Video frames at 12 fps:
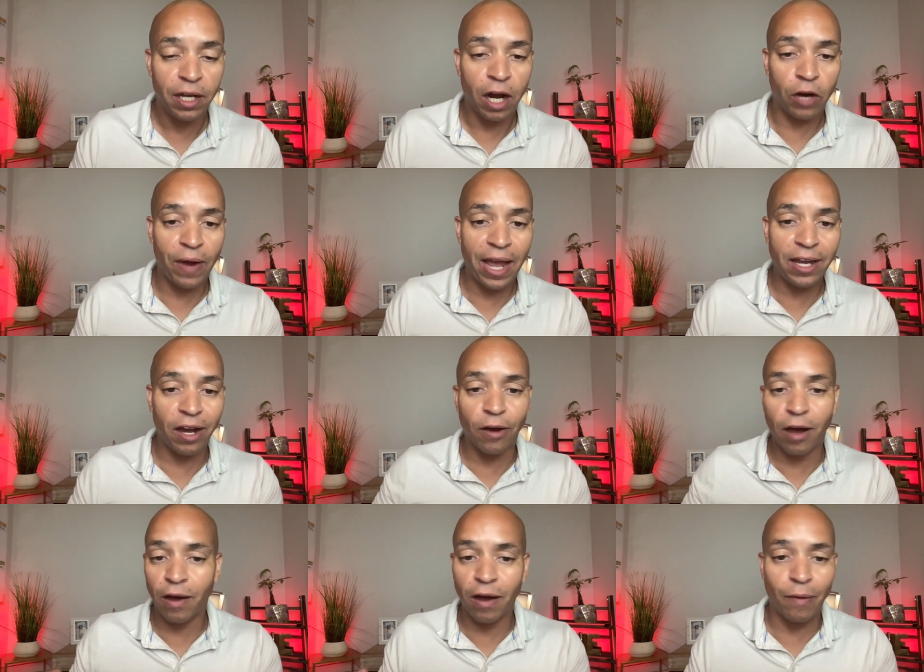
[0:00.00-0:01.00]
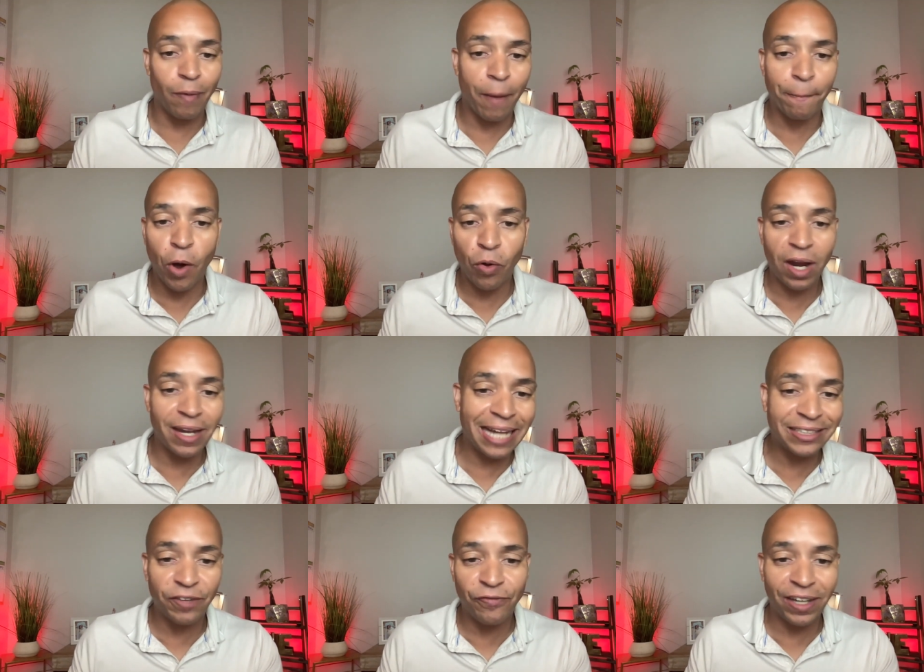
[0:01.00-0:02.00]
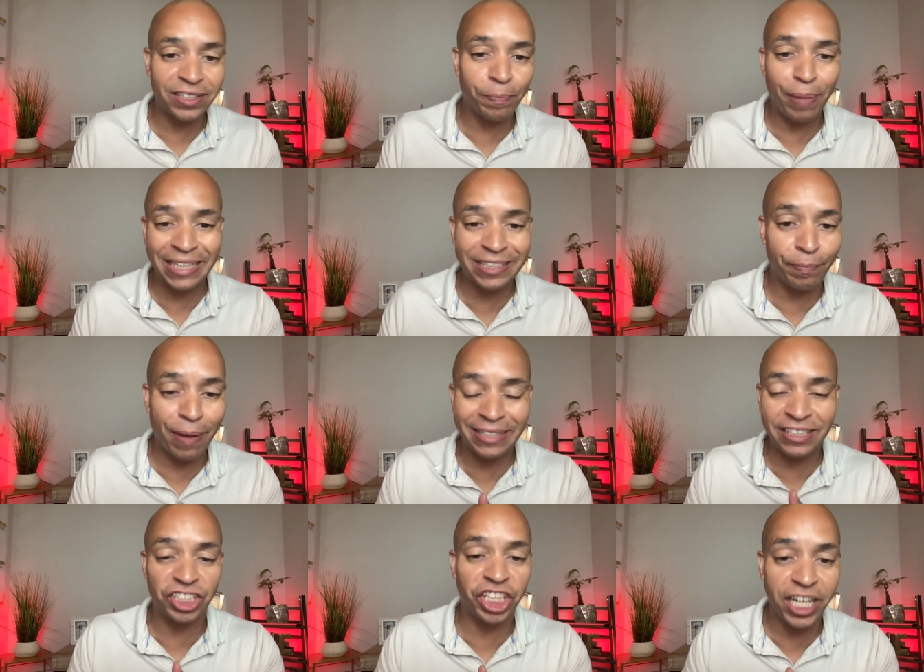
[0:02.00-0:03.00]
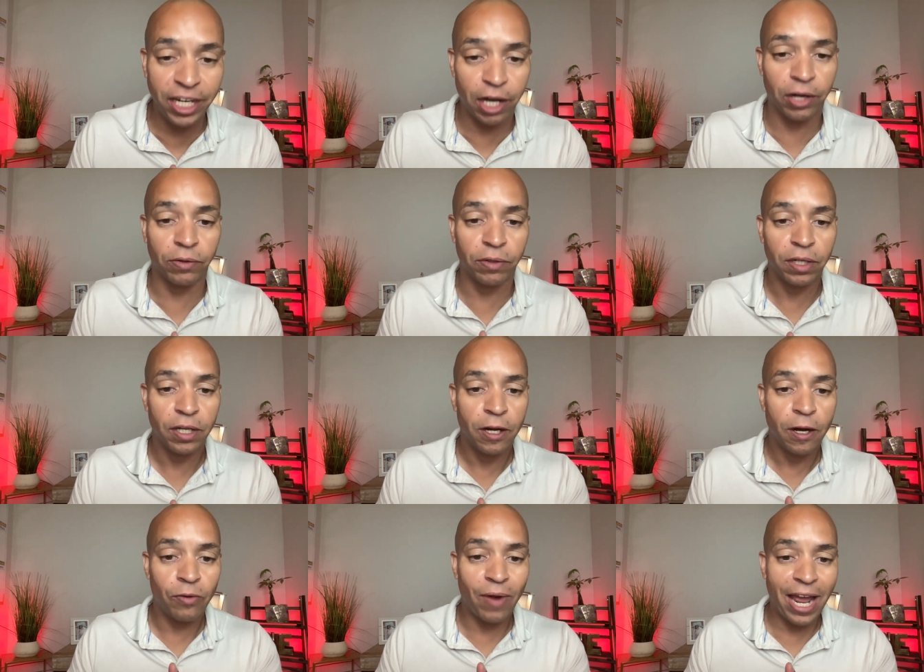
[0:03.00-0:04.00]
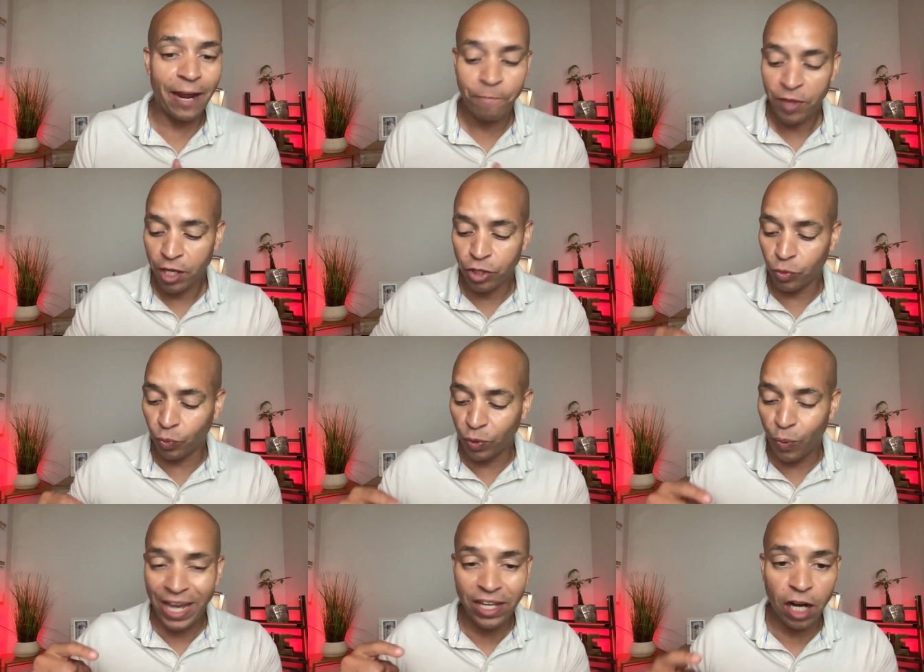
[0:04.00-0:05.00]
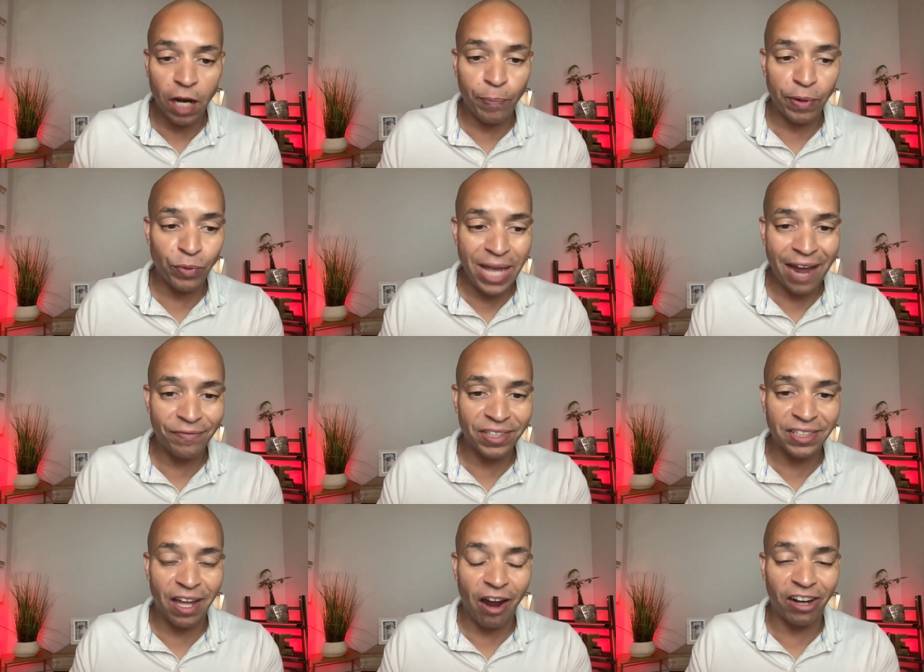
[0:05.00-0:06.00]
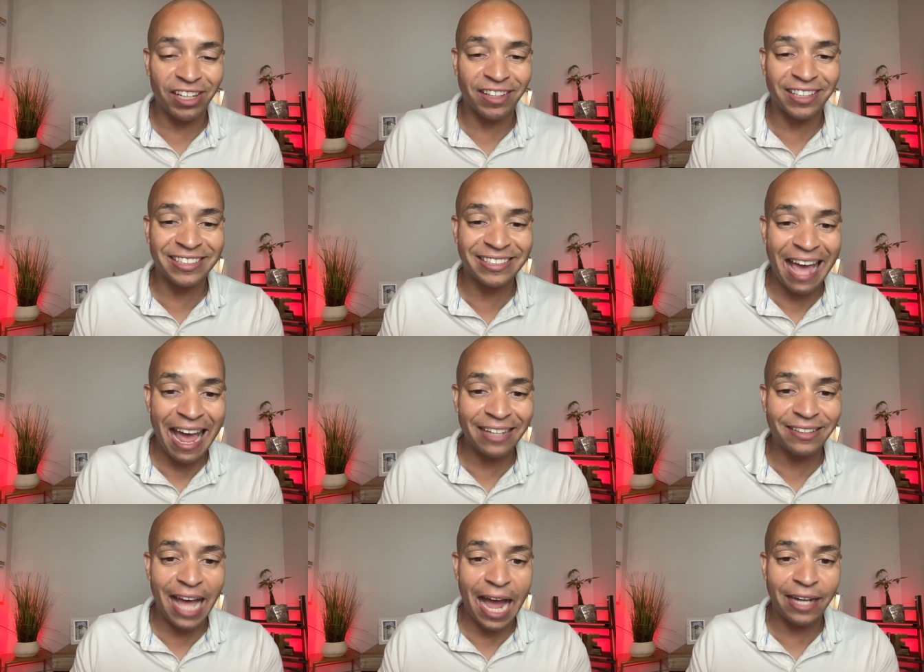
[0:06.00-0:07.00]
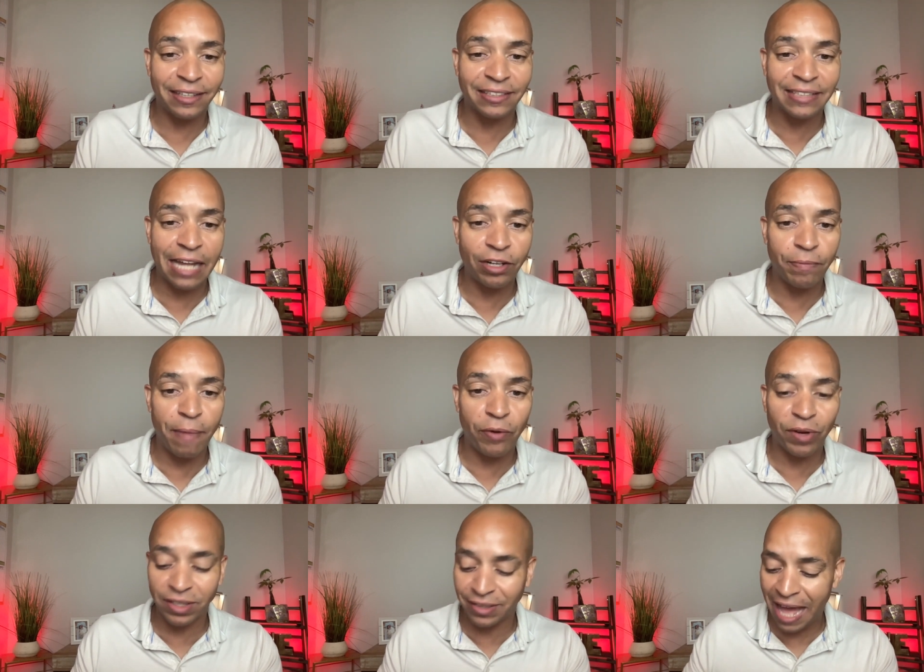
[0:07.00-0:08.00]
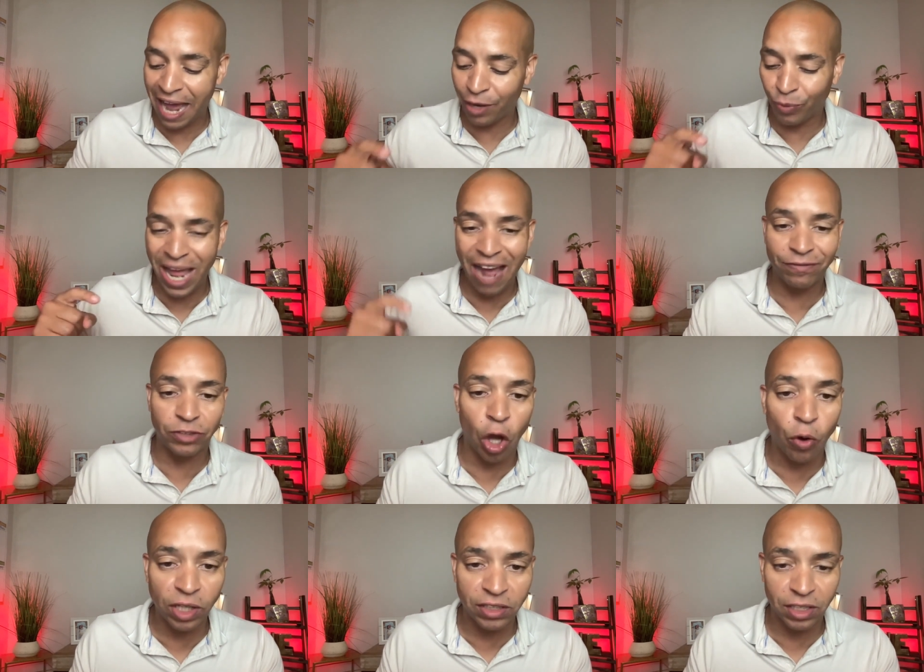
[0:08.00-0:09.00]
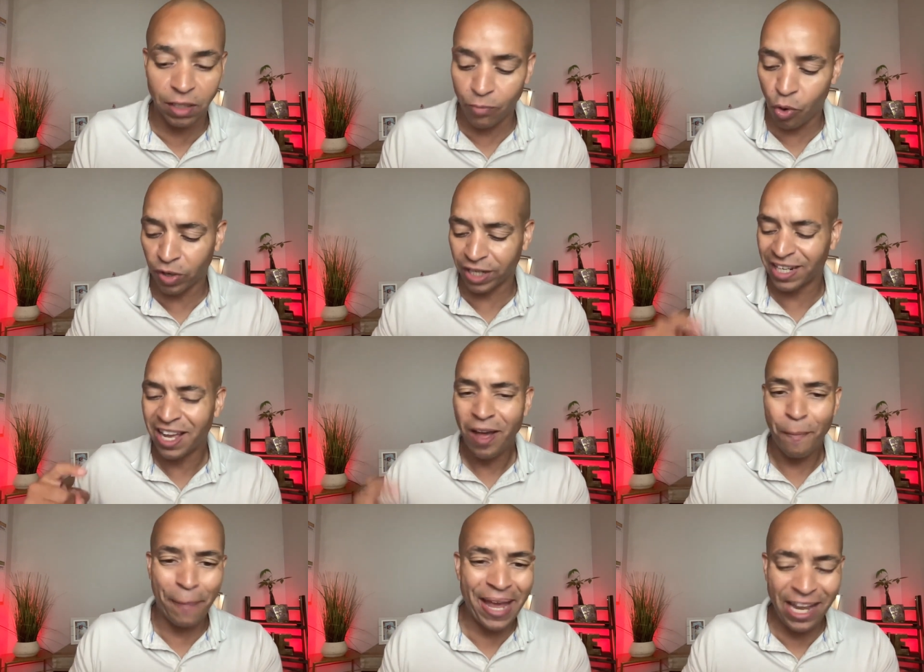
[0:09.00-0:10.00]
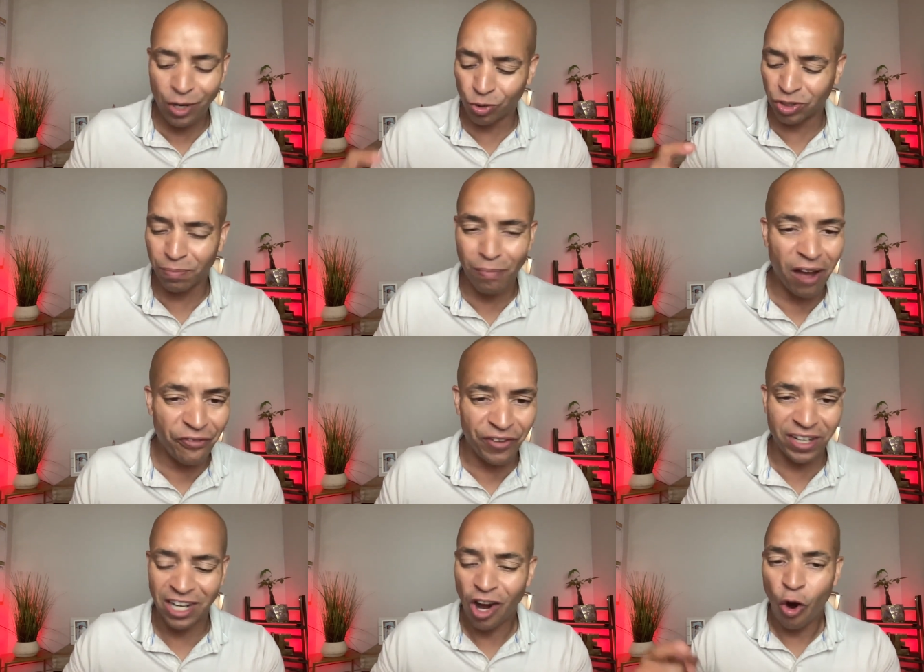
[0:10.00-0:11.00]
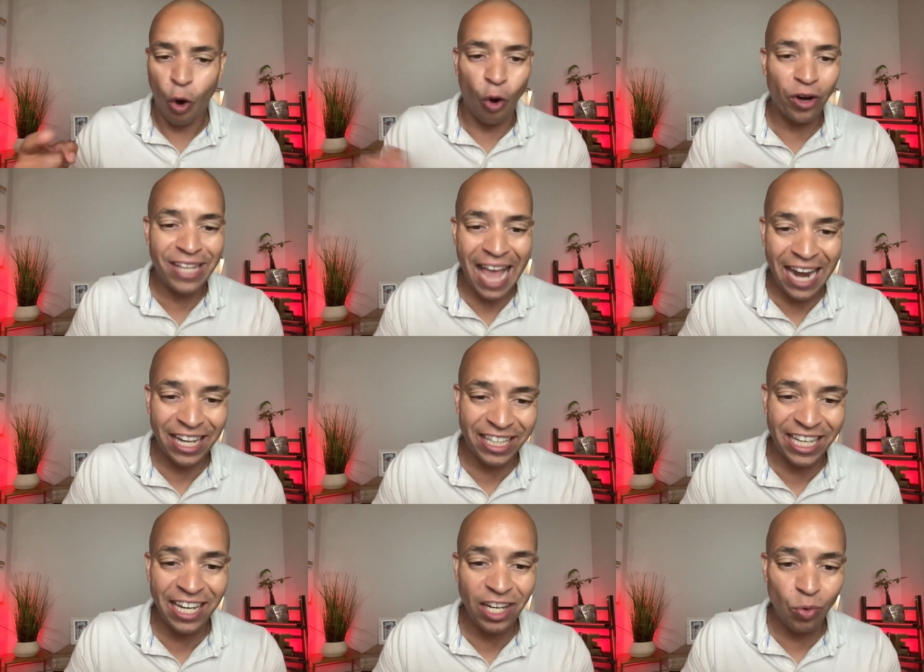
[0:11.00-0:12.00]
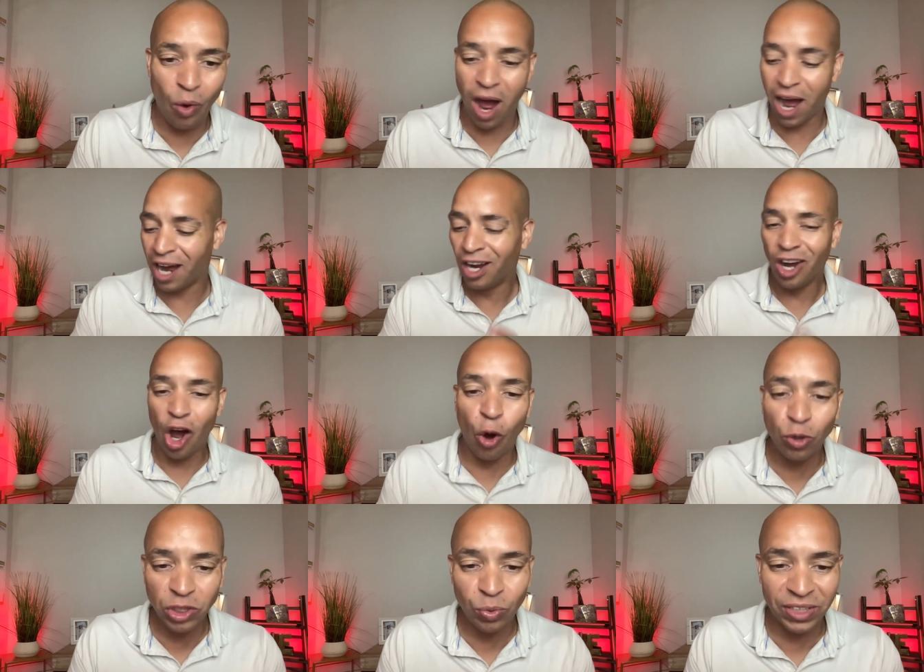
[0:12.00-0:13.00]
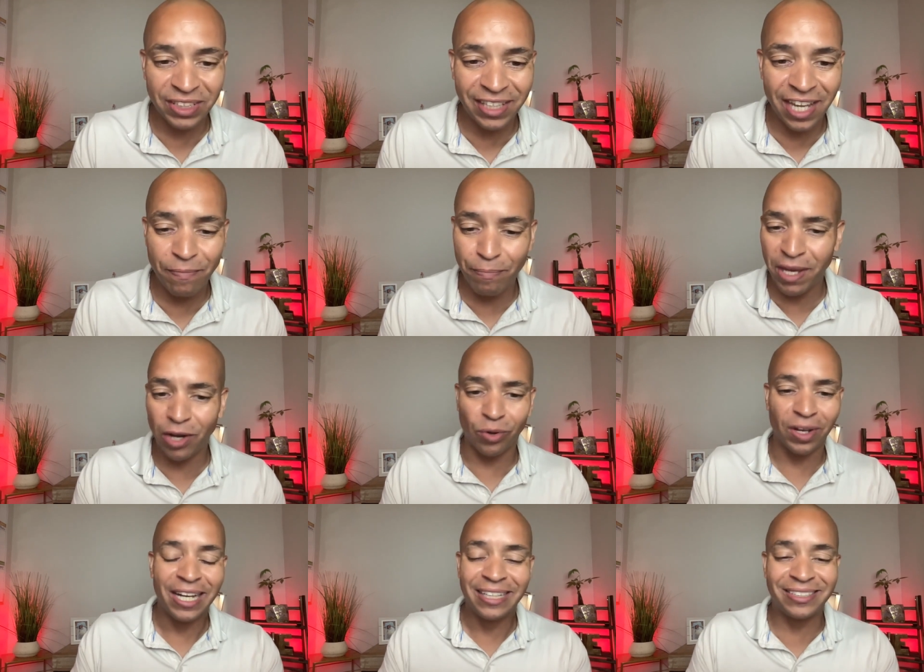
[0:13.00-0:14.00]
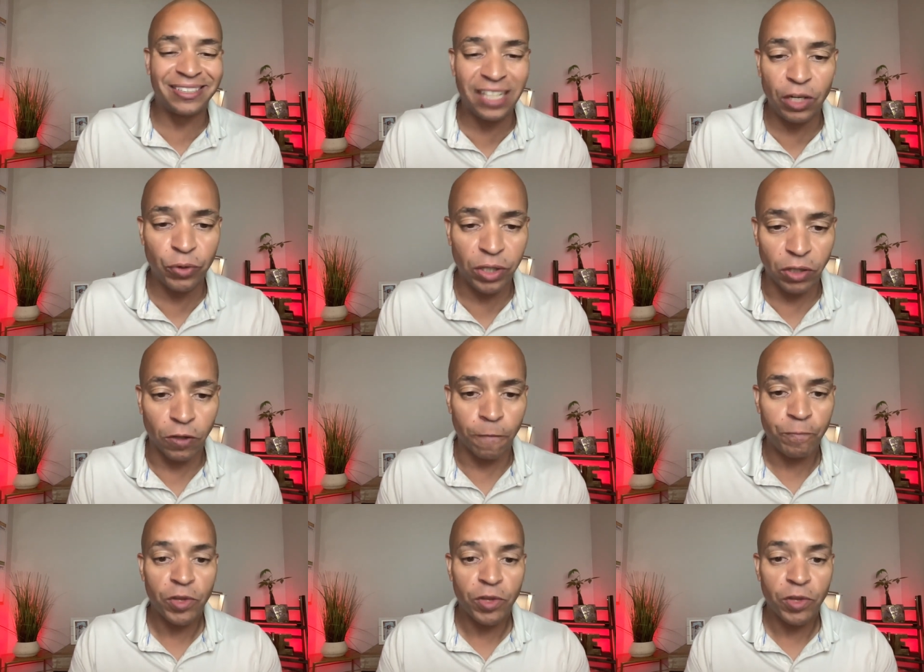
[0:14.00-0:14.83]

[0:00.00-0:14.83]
all right? A, a, a, a mocha latte frattapata right? You, we wake up and we have this uh, our the sad diet, the standard American diet. We have donuts in the morning, bagels, muffin, organic quinoa, oats with skim milk, cereal,